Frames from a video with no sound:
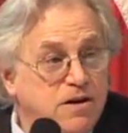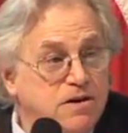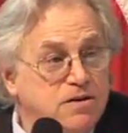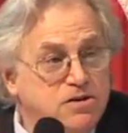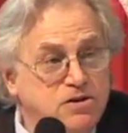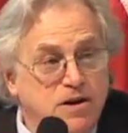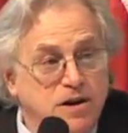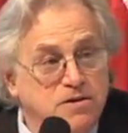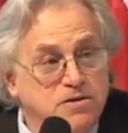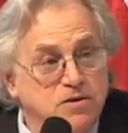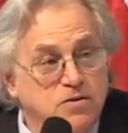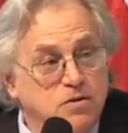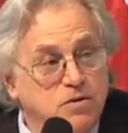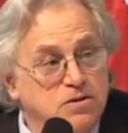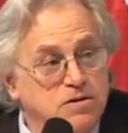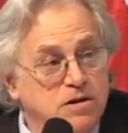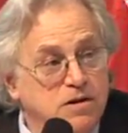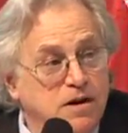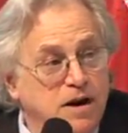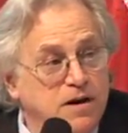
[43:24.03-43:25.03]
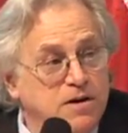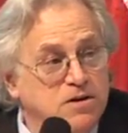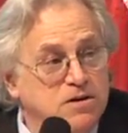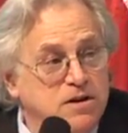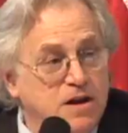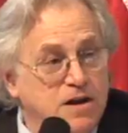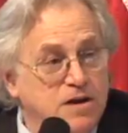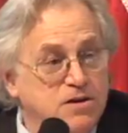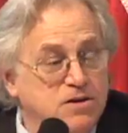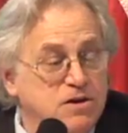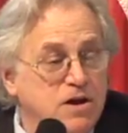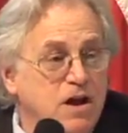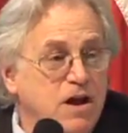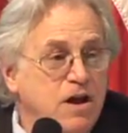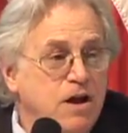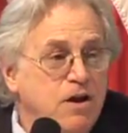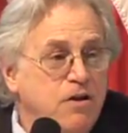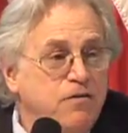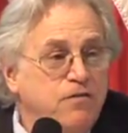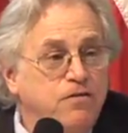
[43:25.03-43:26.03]
states across the United States,
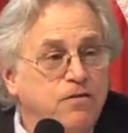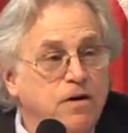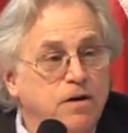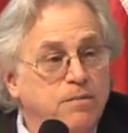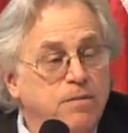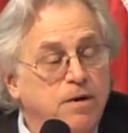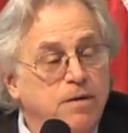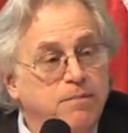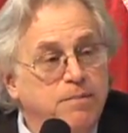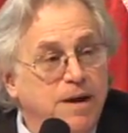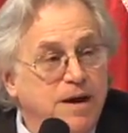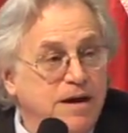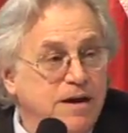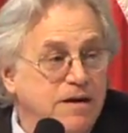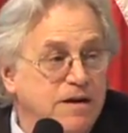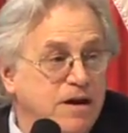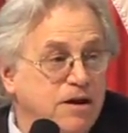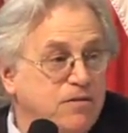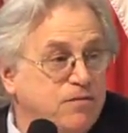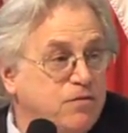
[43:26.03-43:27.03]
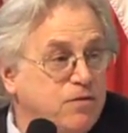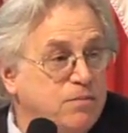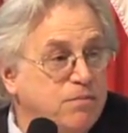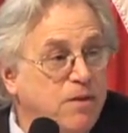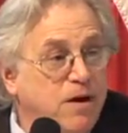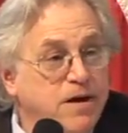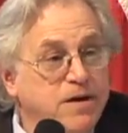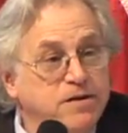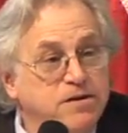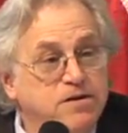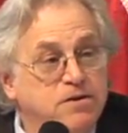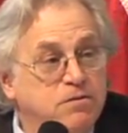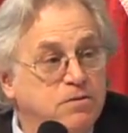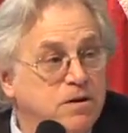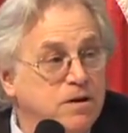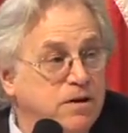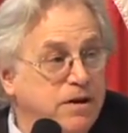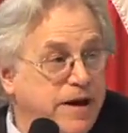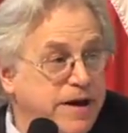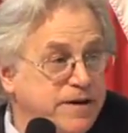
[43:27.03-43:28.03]
from Maine and Vermont to
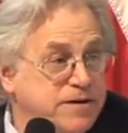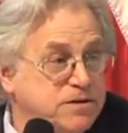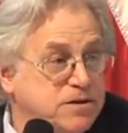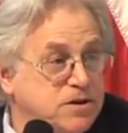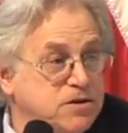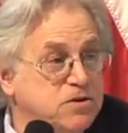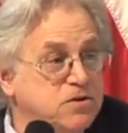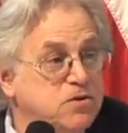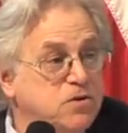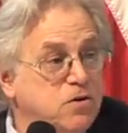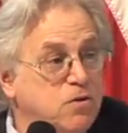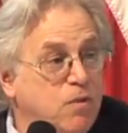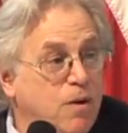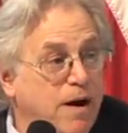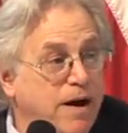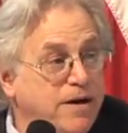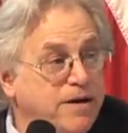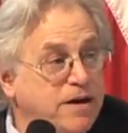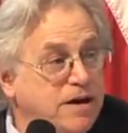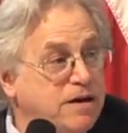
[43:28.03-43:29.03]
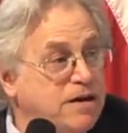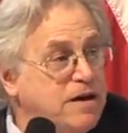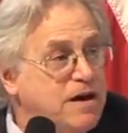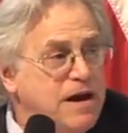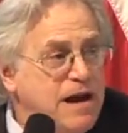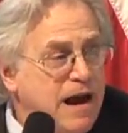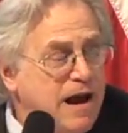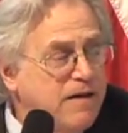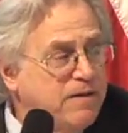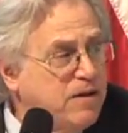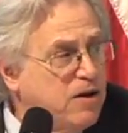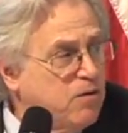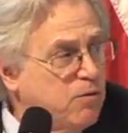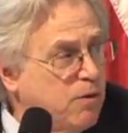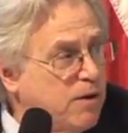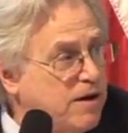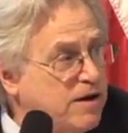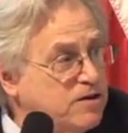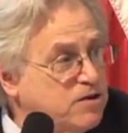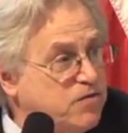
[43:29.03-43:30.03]
Alaska to Hawaii. And they
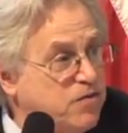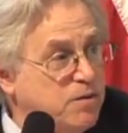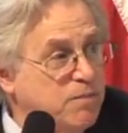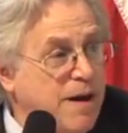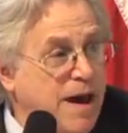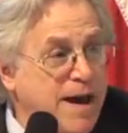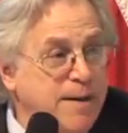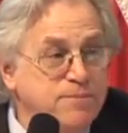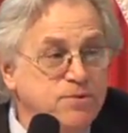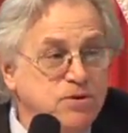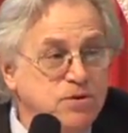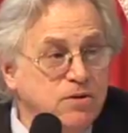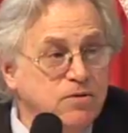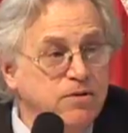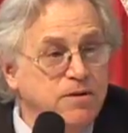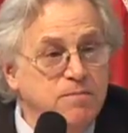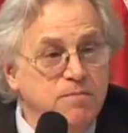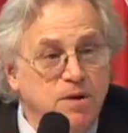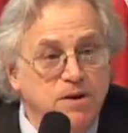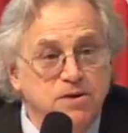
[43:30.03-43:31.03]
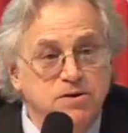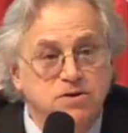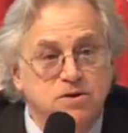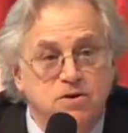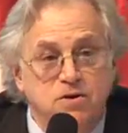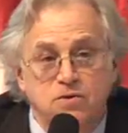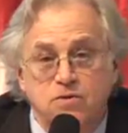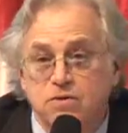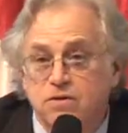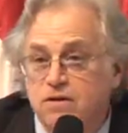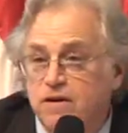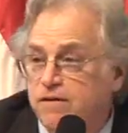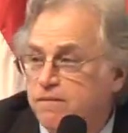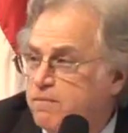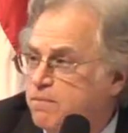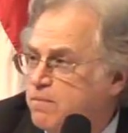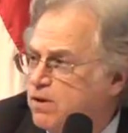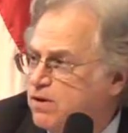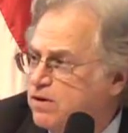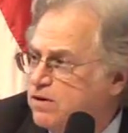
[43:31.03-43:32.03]
range from absolutely minuscule, $1
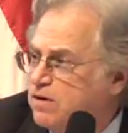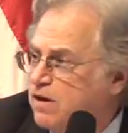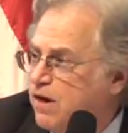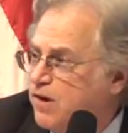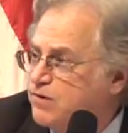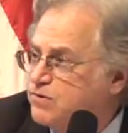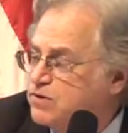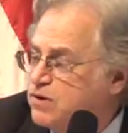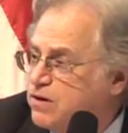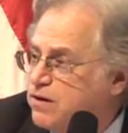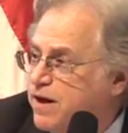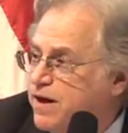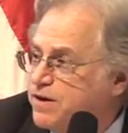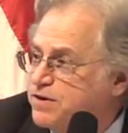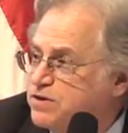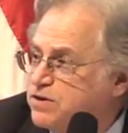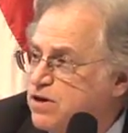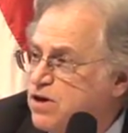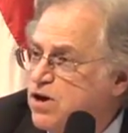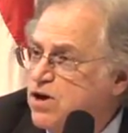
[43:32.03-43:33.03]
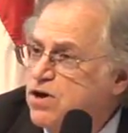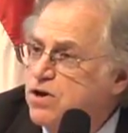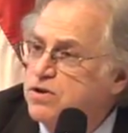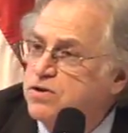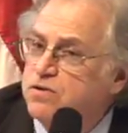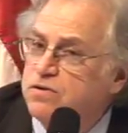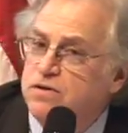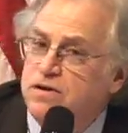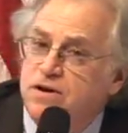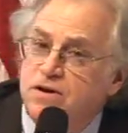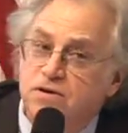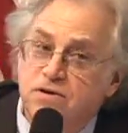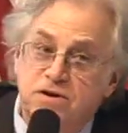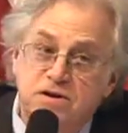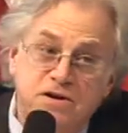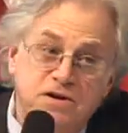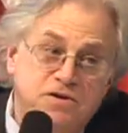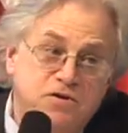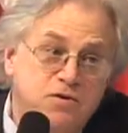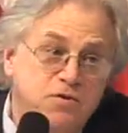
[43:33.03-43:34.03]
million or less, to
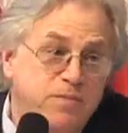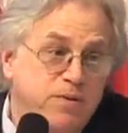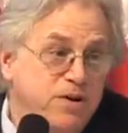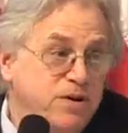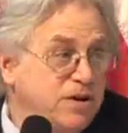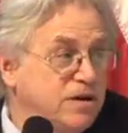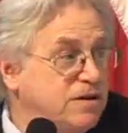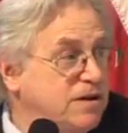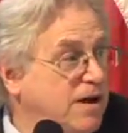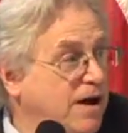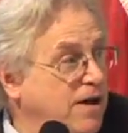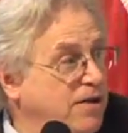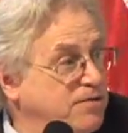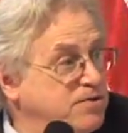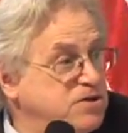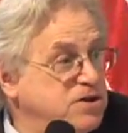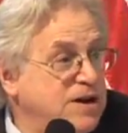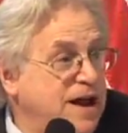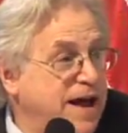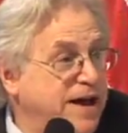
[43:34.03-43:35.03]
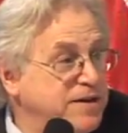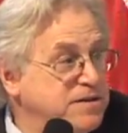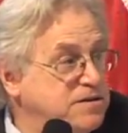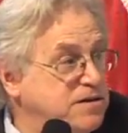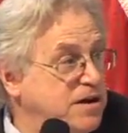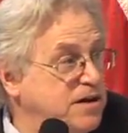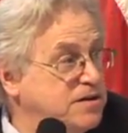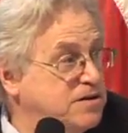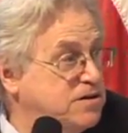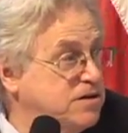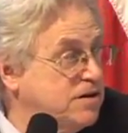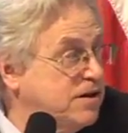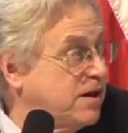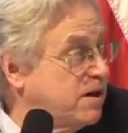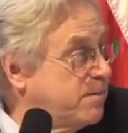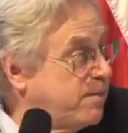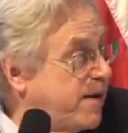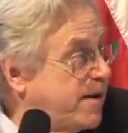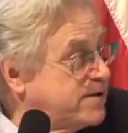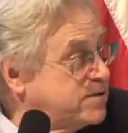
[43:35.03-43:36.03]
nearly $2 billion in assets in
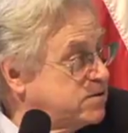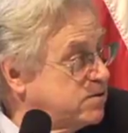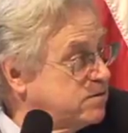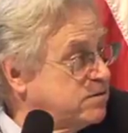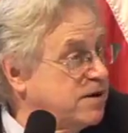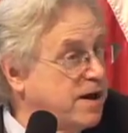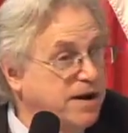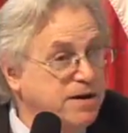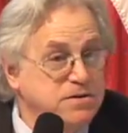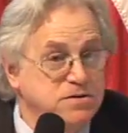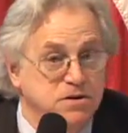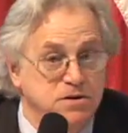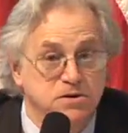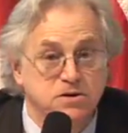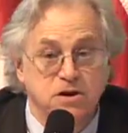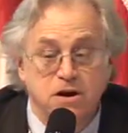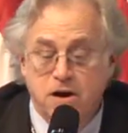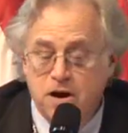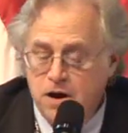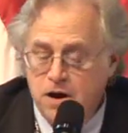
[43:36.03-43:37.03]
El Paso, Texas,